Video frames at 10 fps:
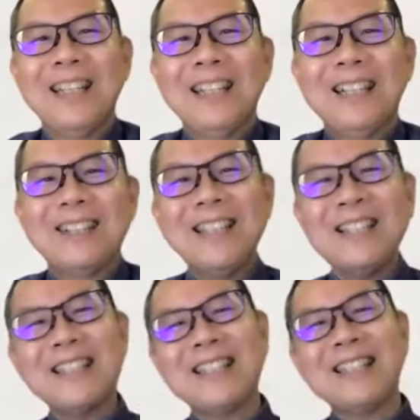Now,
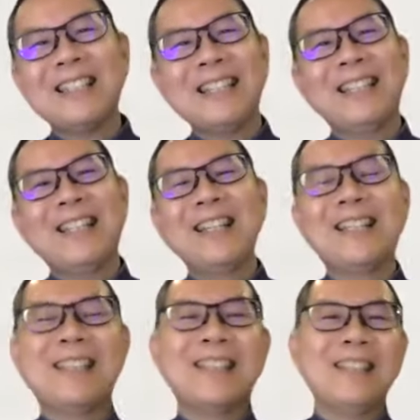this
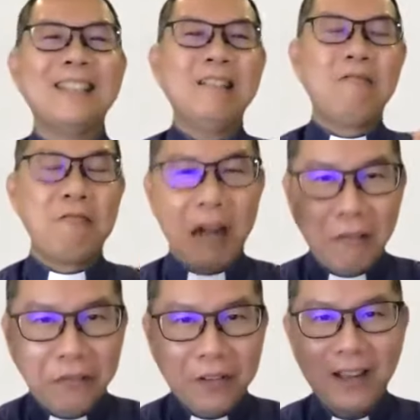is
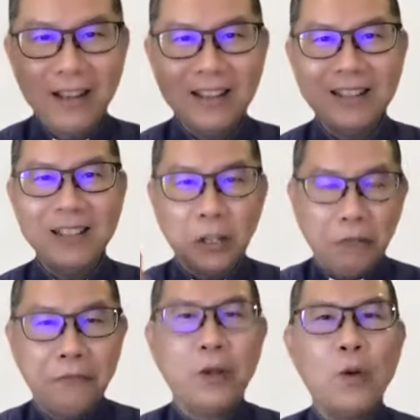rather a
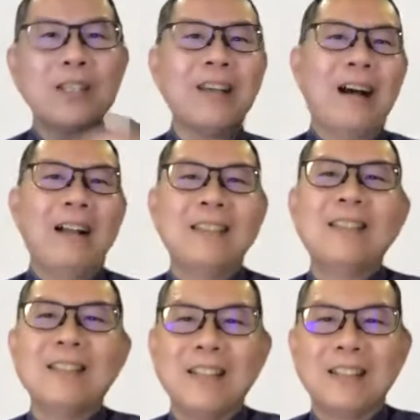confusing
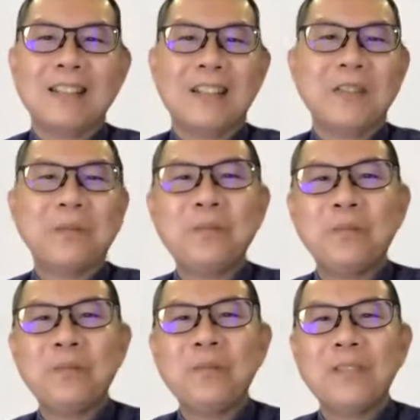answer, isn't it?
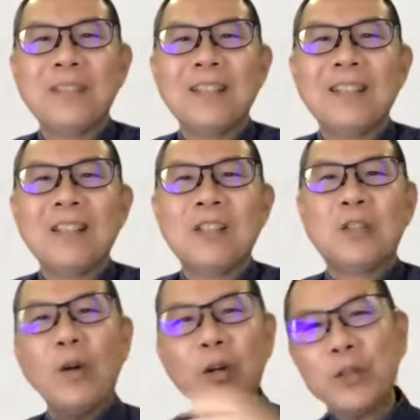
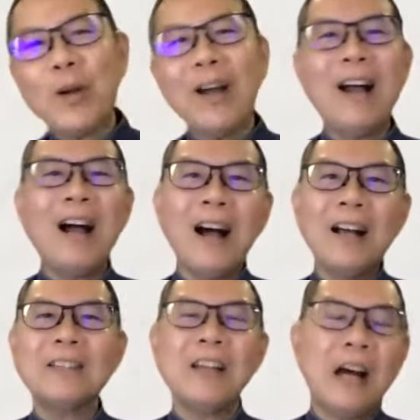So Joshua
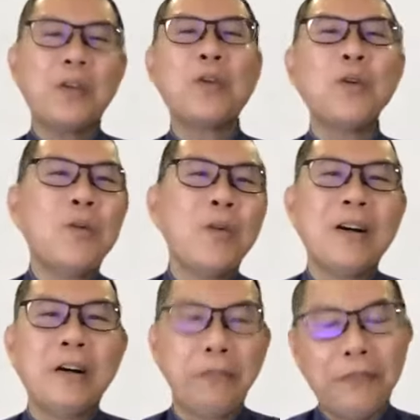asked, are you
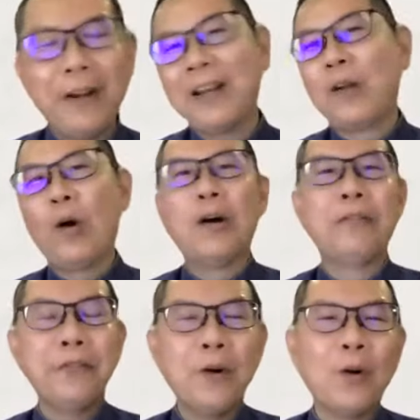a friend or a
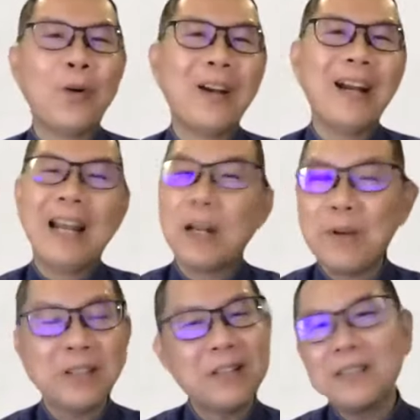foe? And the
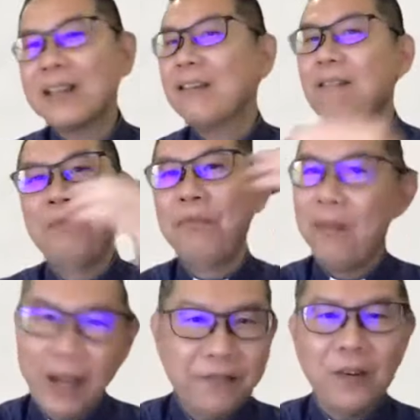person said,
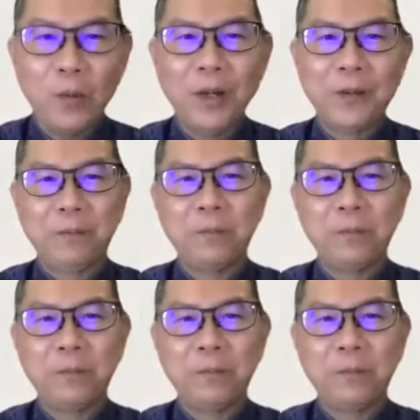neither one.